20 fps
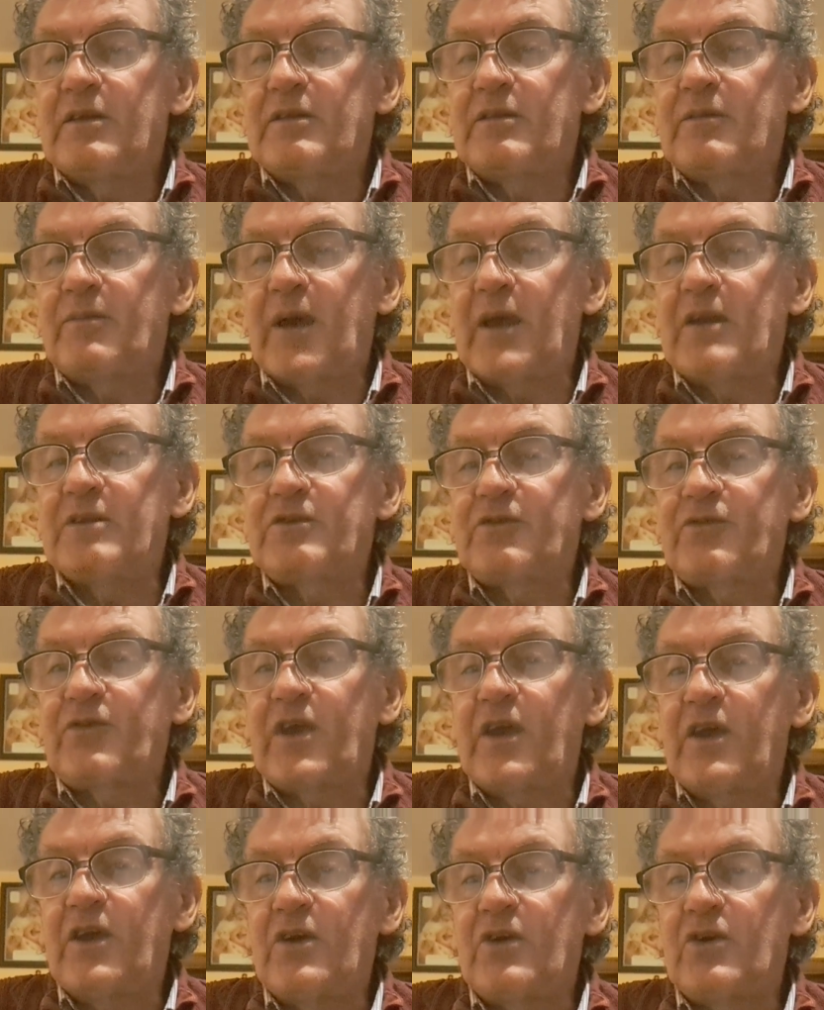the palliative
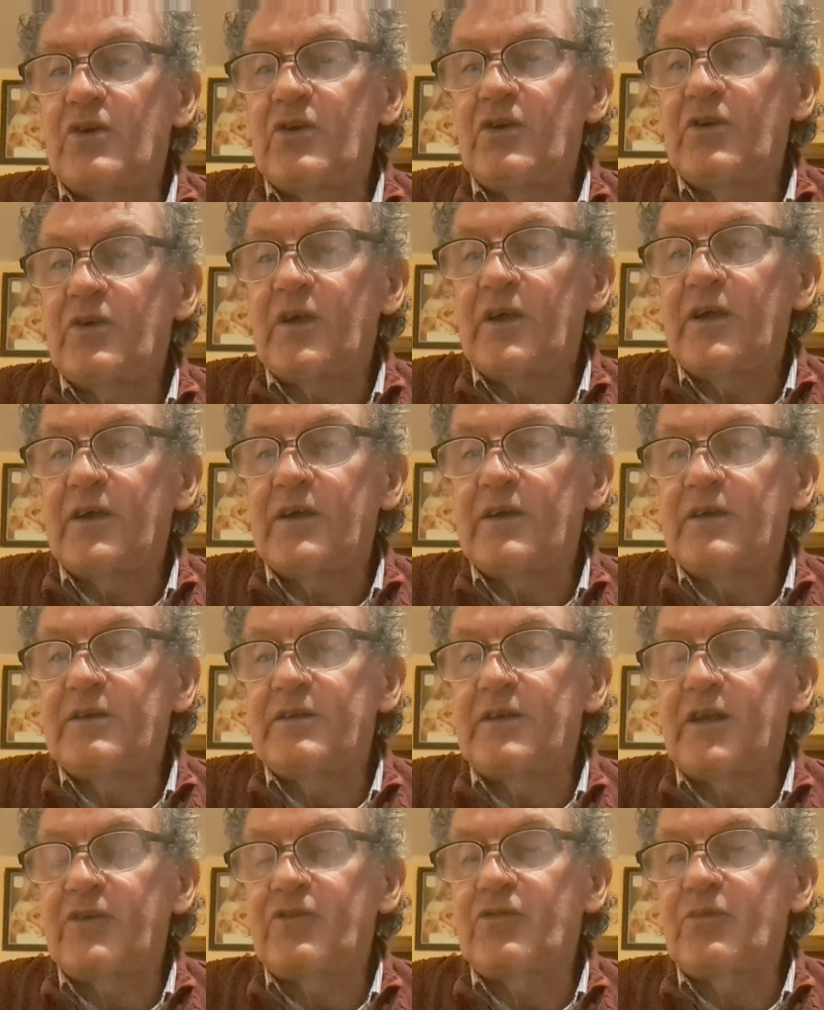care
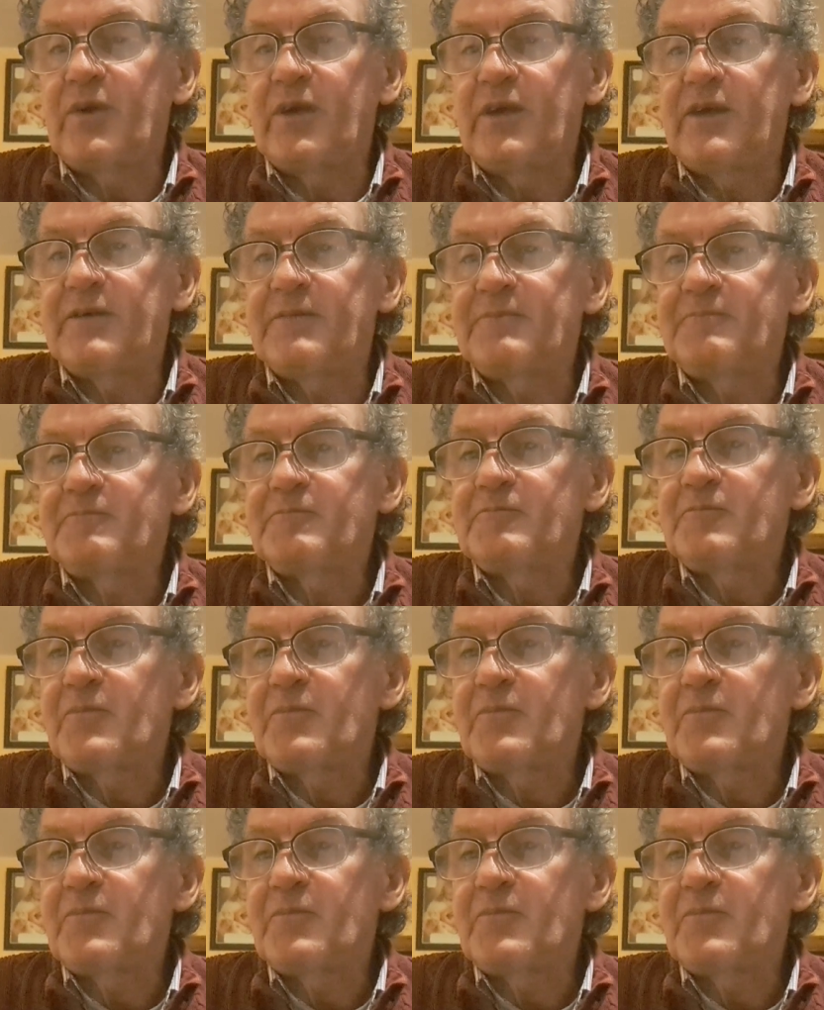next week.